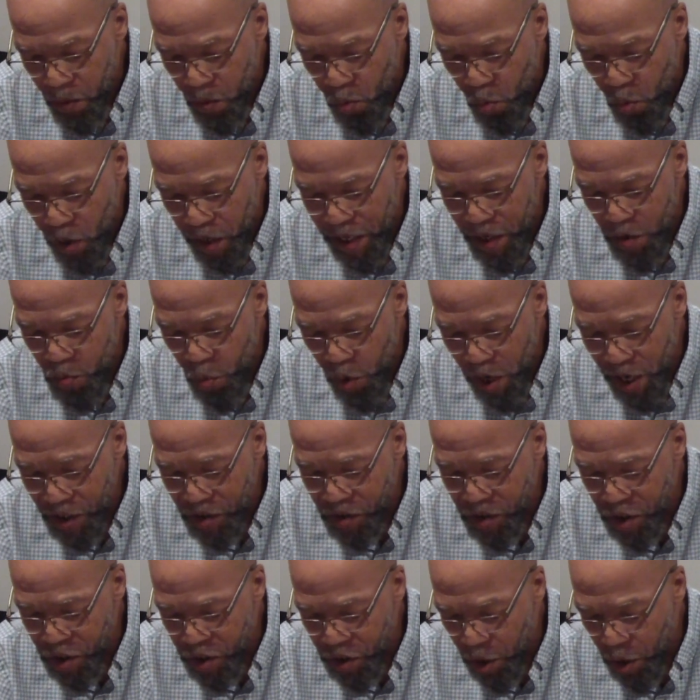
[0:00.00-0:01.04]
When he
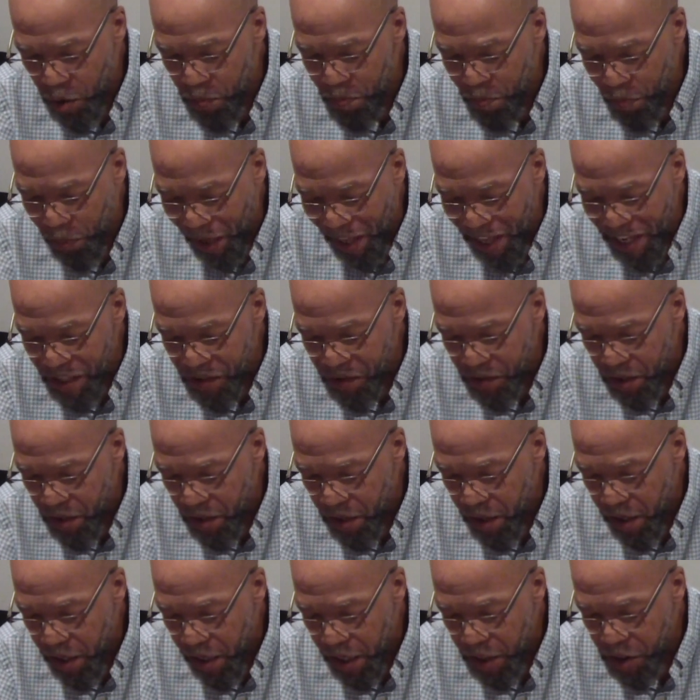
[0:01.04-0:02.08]
reached a certain place,
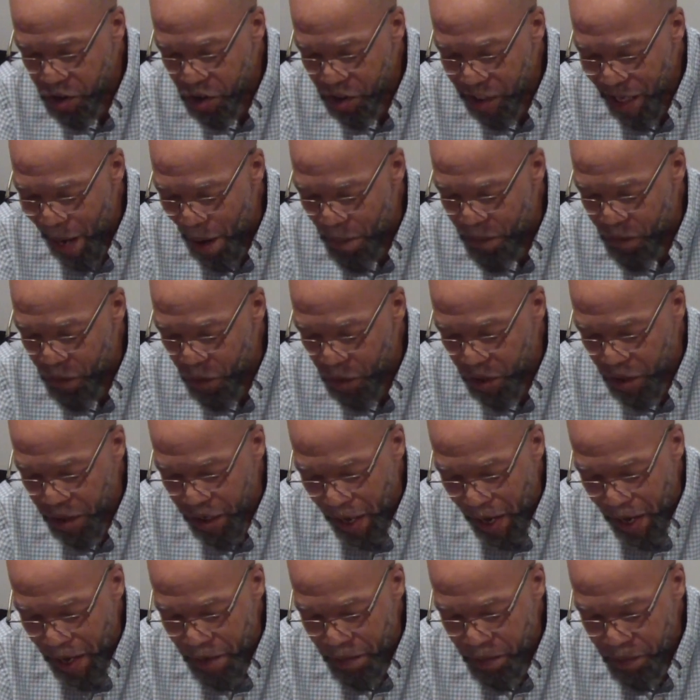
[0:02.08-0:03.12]
he stopped for the
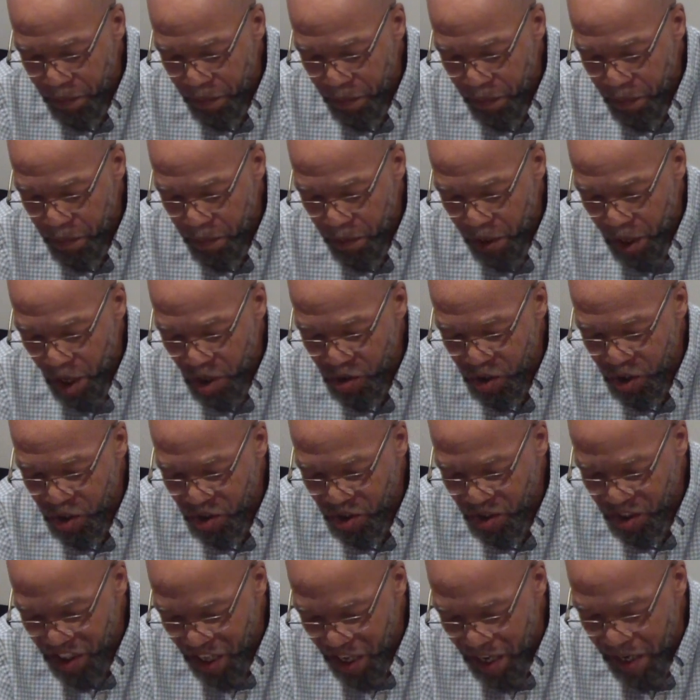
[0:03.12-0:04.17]
night because the
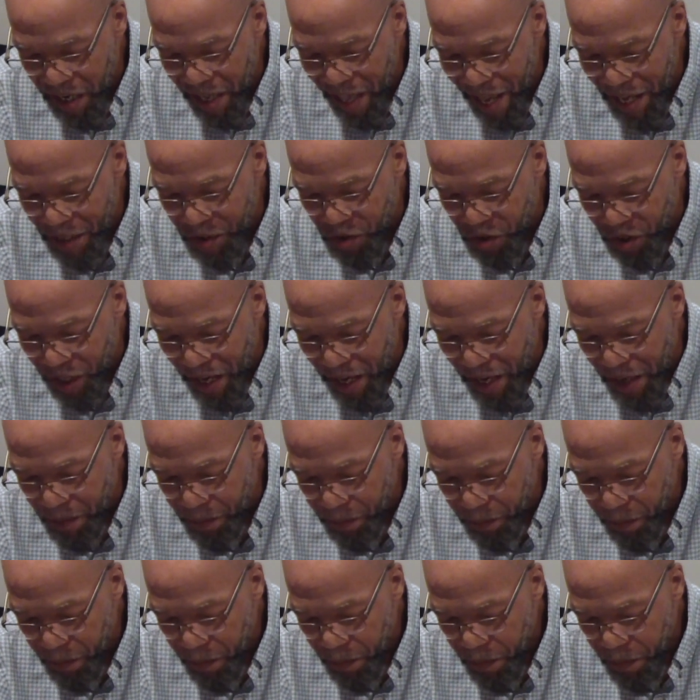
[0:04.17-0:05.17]
sun had set.